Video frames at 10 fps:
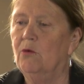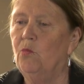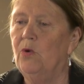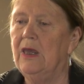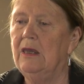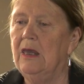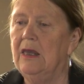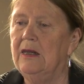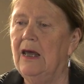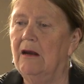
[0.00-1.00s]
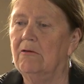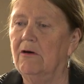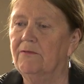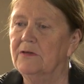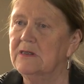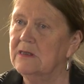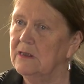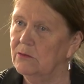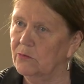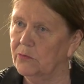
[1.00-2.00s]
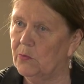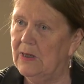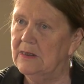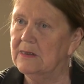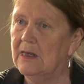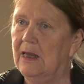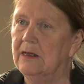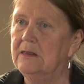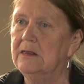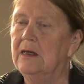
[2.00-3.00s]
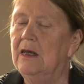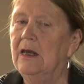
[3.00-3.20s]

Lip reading: We in our office in North Queensland